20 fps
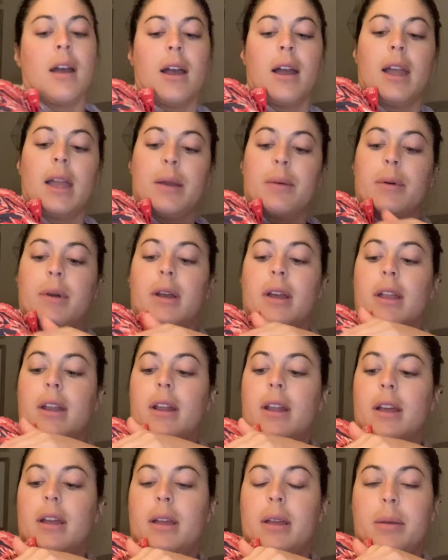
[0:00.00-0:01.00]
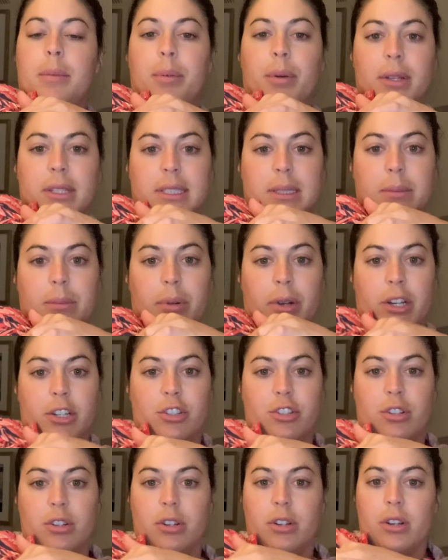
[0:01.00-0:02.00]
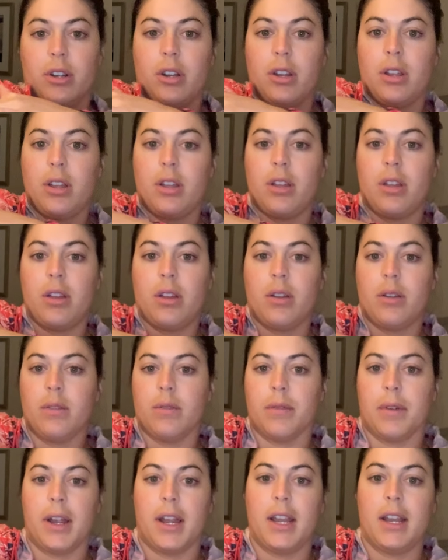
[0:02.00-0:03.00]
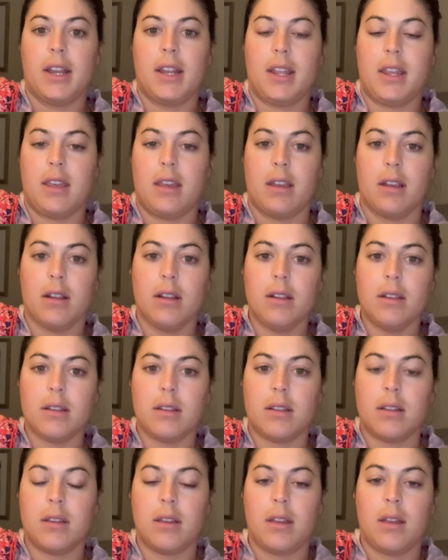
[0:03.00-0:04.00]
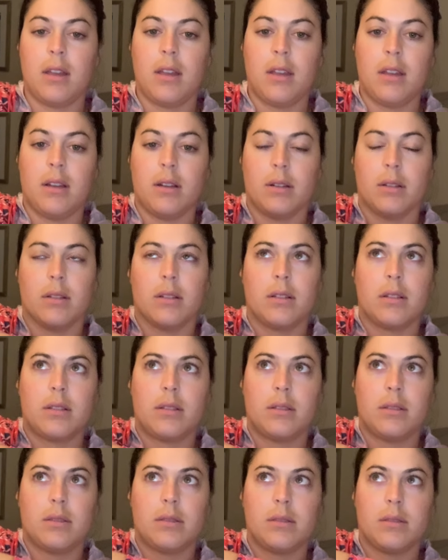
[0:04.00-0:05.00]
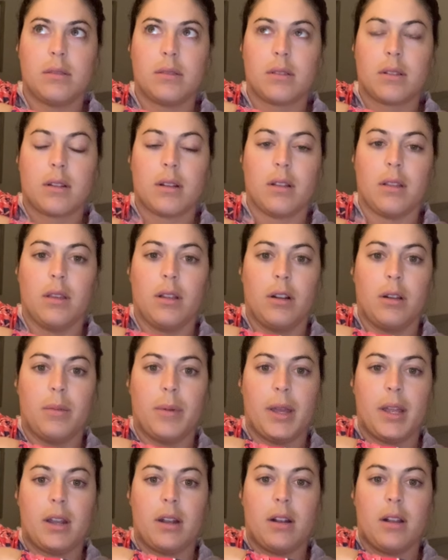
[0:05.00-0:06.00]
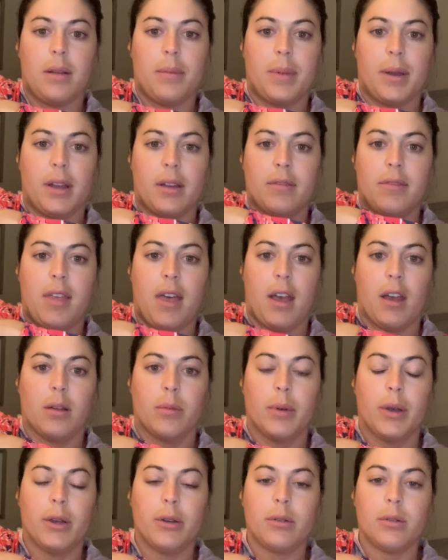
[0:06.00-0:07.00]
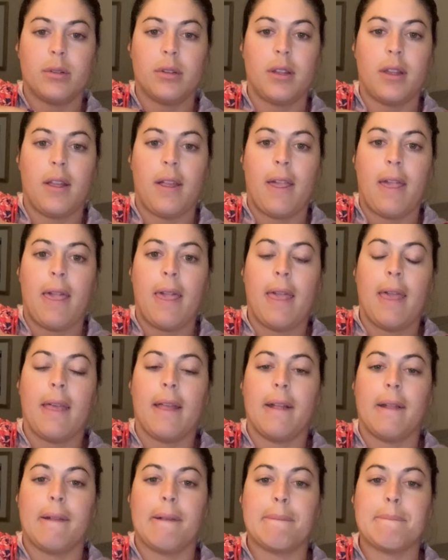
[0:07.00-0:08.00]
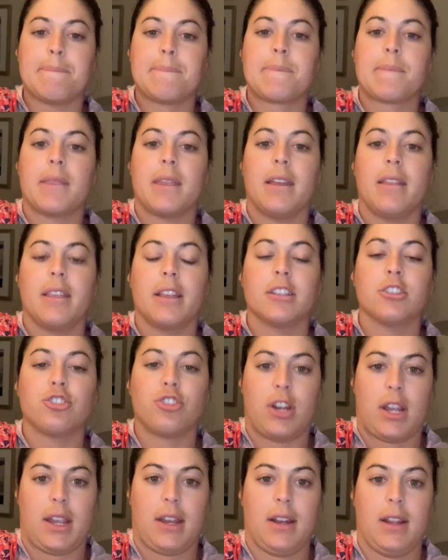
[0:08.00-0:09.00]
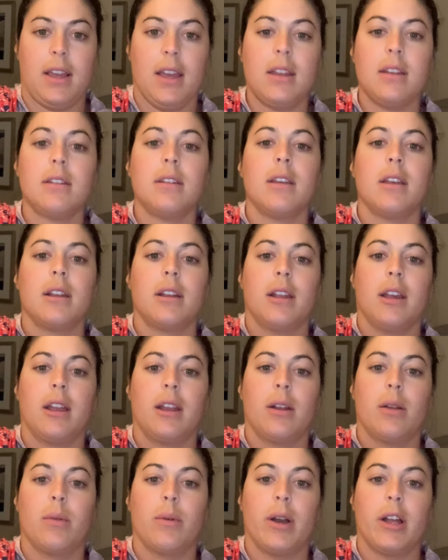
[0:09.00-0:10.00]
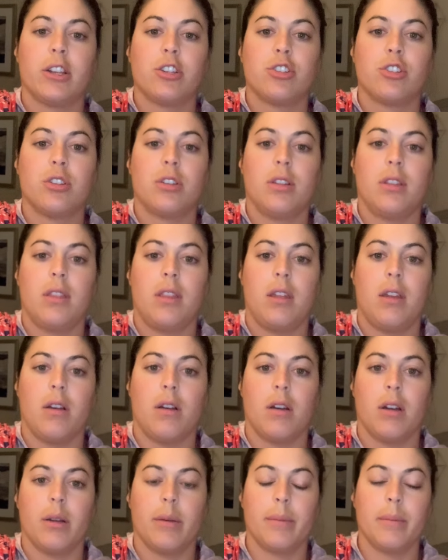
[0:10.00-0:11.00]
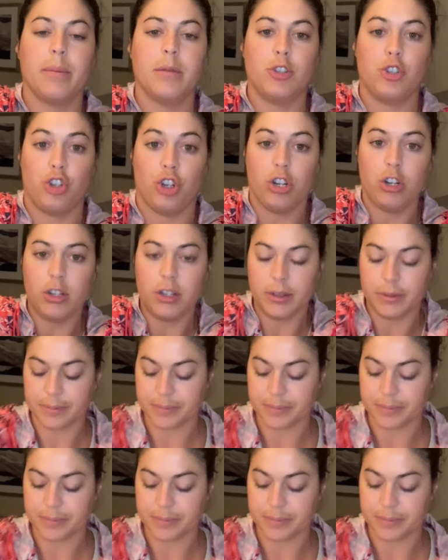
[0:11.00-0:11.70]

I would put some pressure right here, or a little bit above the elbow, and then strike it again and kind of watch the arm jerk.